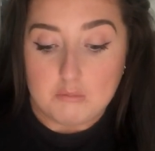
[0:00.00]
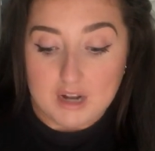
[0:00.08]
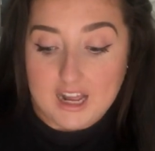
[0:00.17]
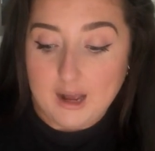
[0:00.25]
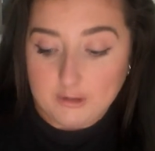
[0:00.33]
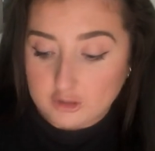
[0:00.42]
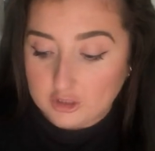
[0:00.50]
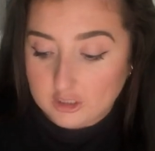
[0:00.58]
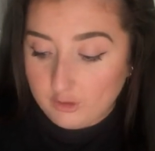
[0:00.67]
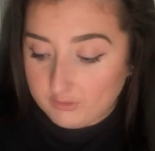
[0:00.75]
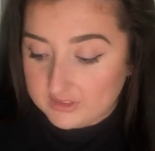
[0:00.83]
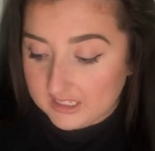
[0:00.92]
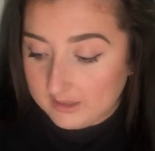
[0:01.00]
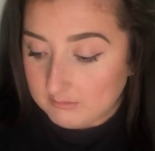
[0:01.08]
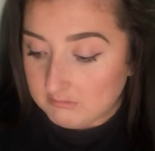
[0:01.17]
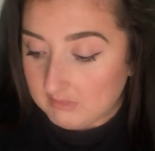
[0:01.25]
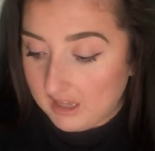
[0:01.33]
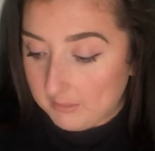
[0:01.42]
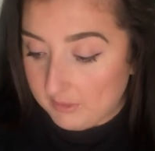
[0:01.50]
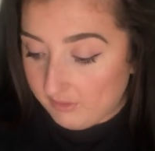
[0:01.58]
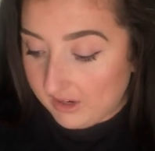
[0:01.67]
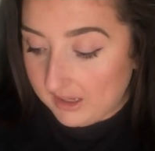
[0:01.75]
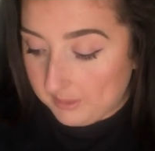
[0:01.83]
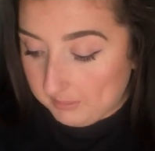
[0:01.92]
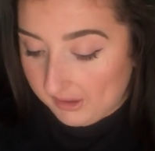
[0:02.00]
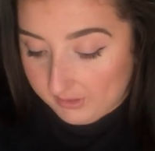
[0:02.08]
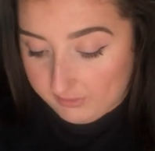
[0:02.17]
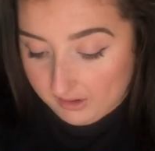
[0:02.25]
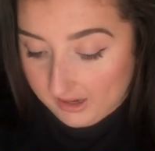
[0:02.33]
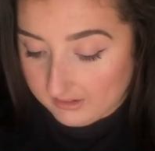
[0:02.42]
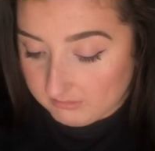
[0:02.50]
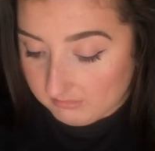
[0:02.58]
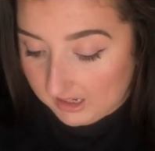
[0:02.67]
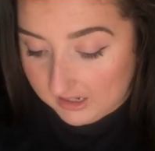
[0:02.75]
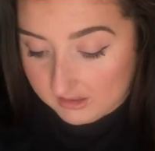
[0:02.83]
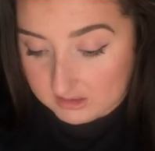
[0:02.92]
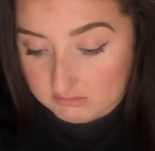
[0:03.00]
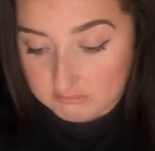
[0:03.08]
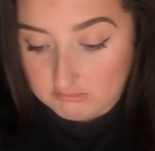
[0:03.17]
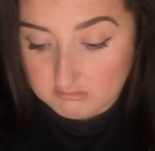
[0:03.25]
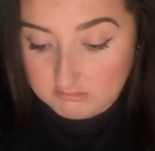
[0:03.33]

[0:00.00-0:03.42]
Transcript: But I actually loved it. I'm a real big fan and